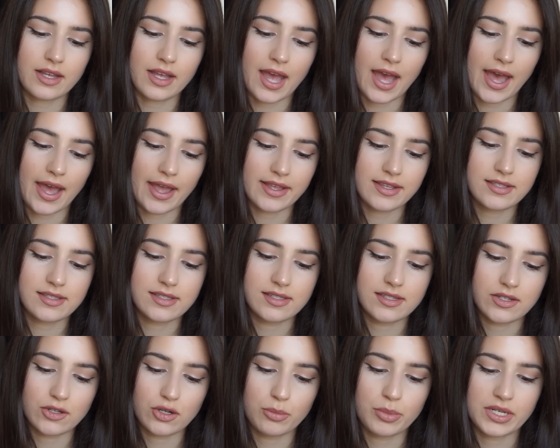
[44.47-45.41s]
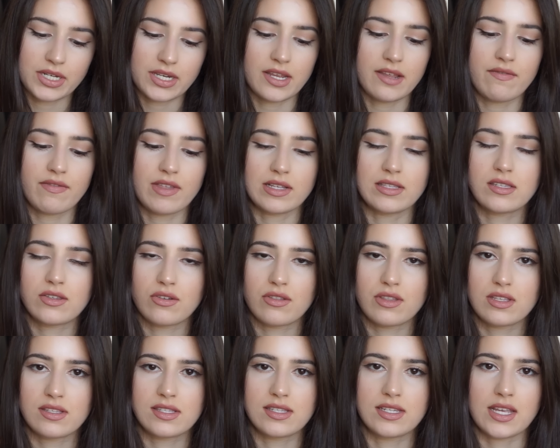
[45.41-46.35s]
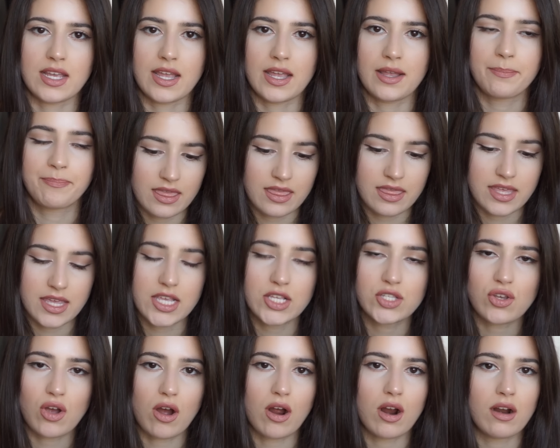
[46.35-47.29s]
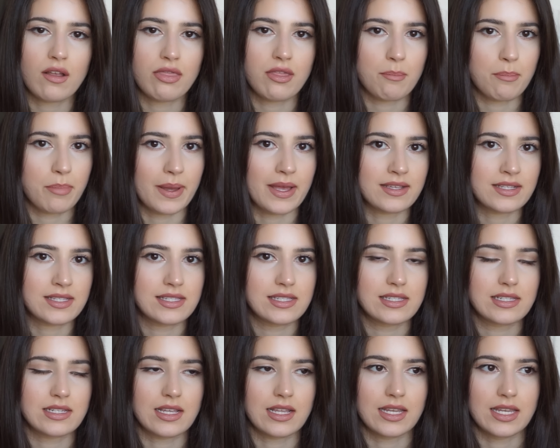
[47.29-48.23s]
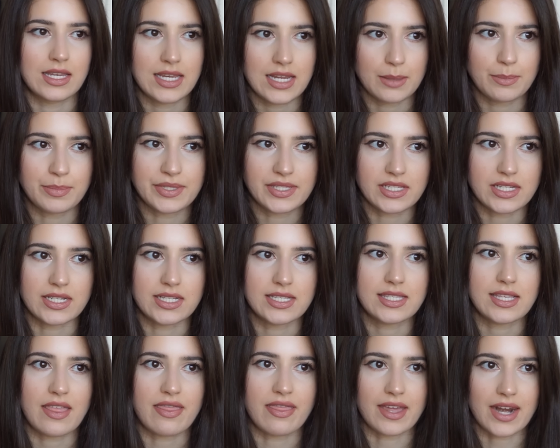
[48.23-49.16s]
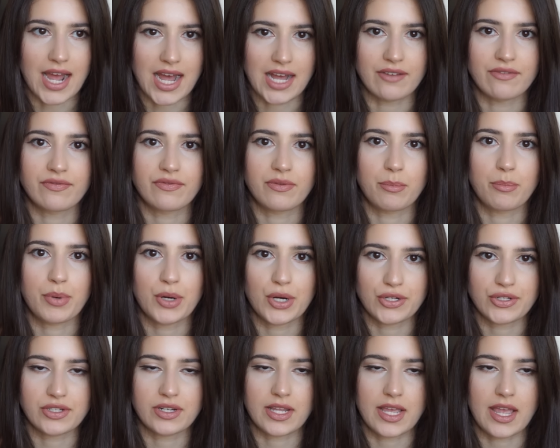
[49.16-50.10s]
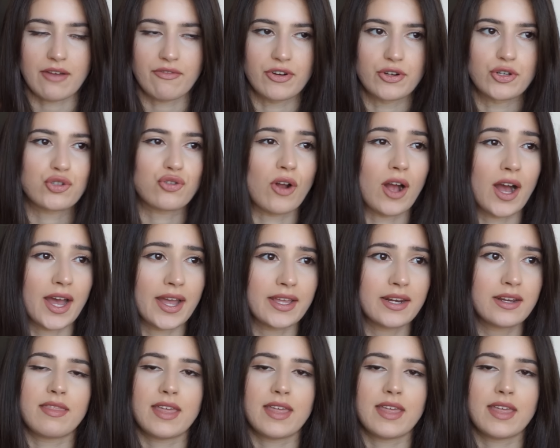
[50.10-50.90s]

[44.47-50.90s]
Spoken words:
I still believe that till this day, these are the best lipsticks that I've personally ever tried.